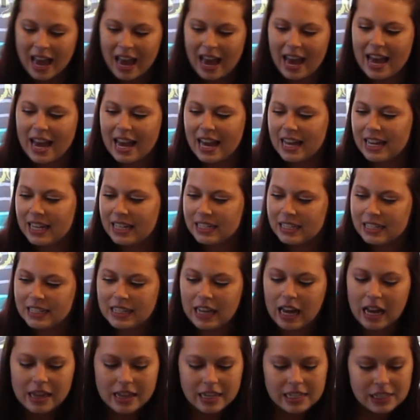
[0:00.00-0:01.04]
And
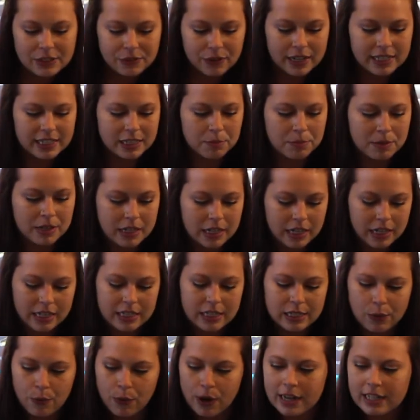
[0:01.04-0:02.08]
this recipe
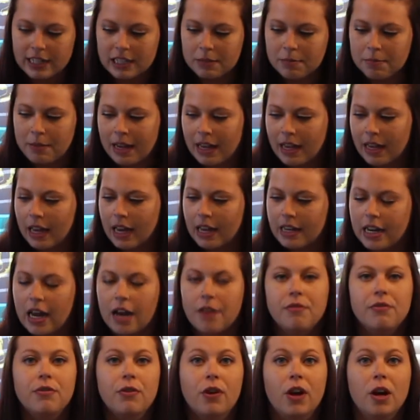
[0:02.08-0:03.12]
is going to make
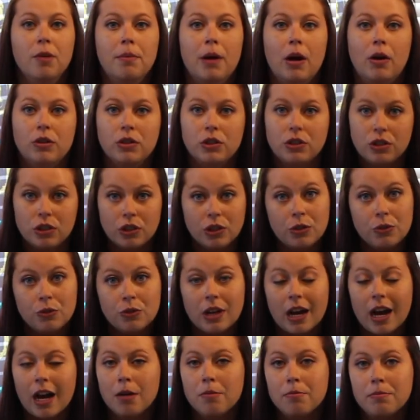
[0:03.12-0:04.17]
enough for about 2
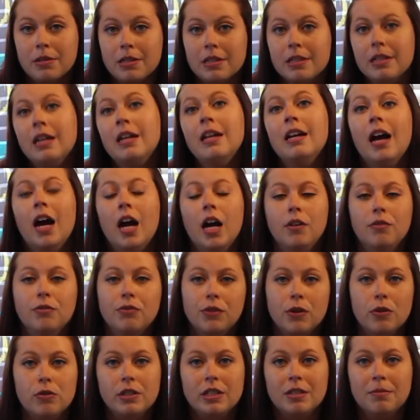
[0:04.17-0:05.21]
cups of
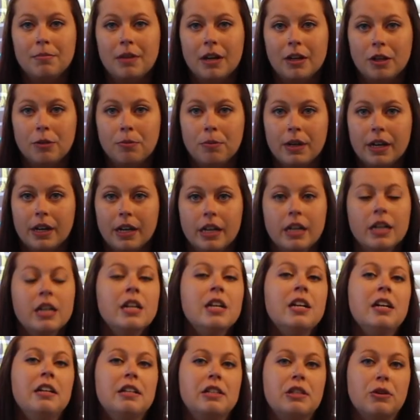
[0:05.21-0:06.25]
frozen butterbeer.
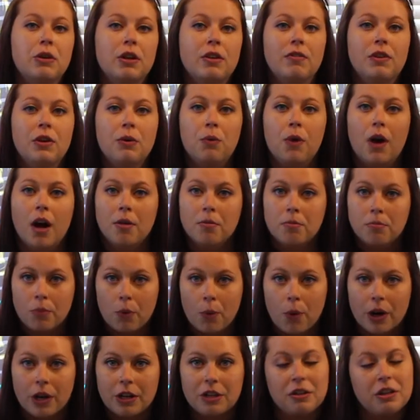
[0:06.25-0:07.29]
So if you want
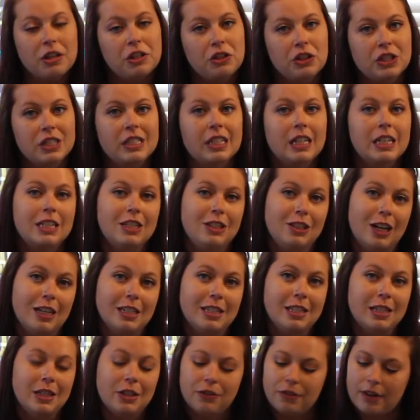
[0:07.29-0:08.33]
more, you can just
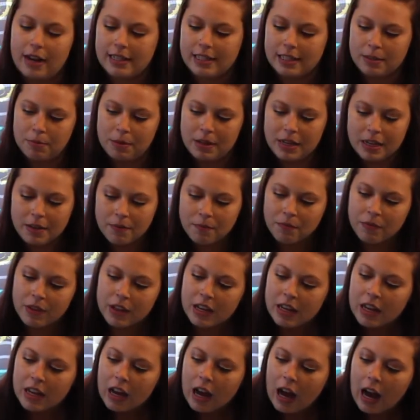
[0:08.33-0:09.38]
adjust the recipe.
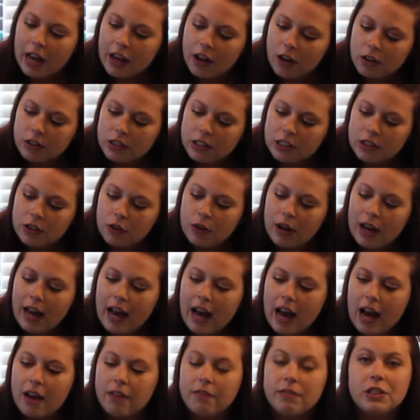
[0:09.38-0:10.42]
I also
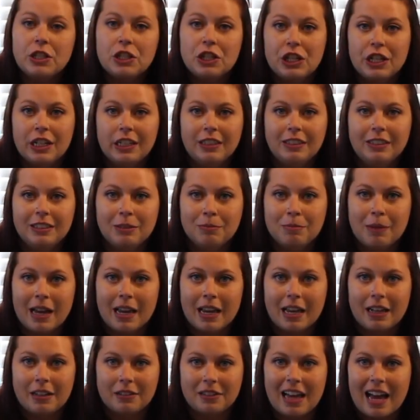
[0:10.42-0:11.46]
have chilled
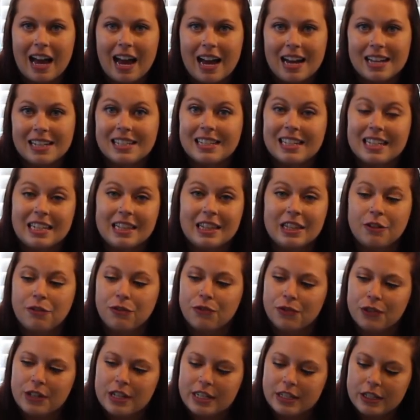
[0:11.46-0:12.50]
my glass in the
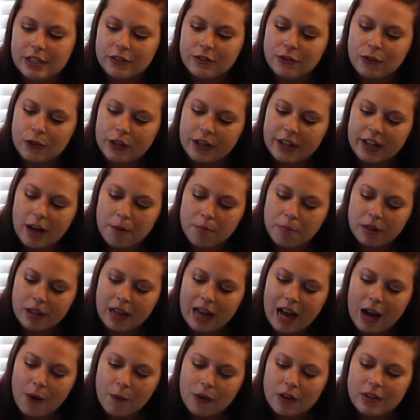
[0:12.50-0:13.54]
freezer for a couple
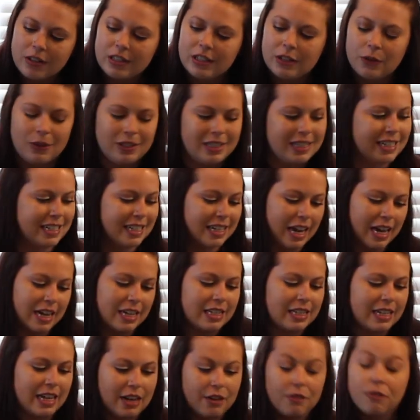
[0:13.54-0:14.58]
hours so it's
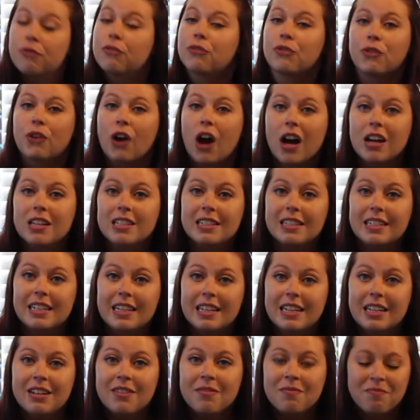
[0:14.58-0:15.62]
nice and
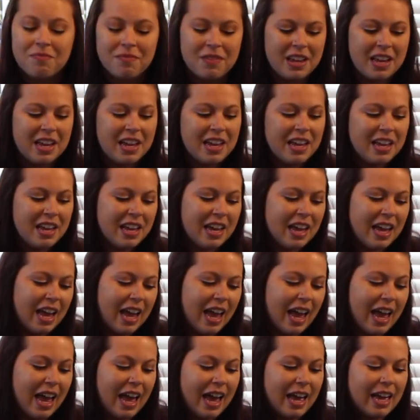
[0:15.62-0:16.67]
frosted.
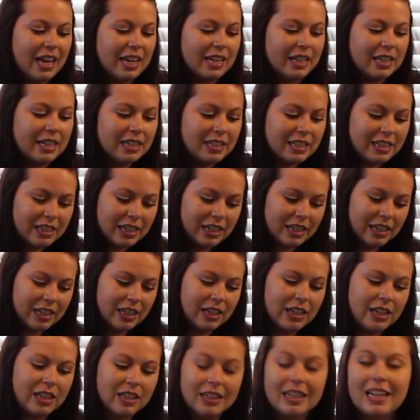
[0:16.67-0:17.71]
And
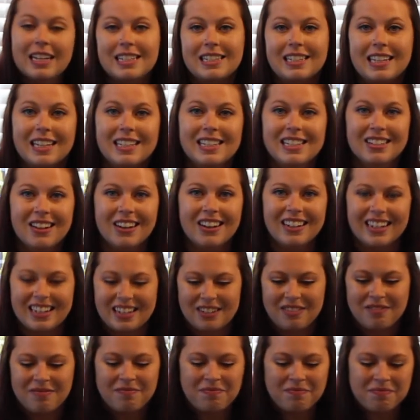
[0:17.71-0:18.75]
let's get started.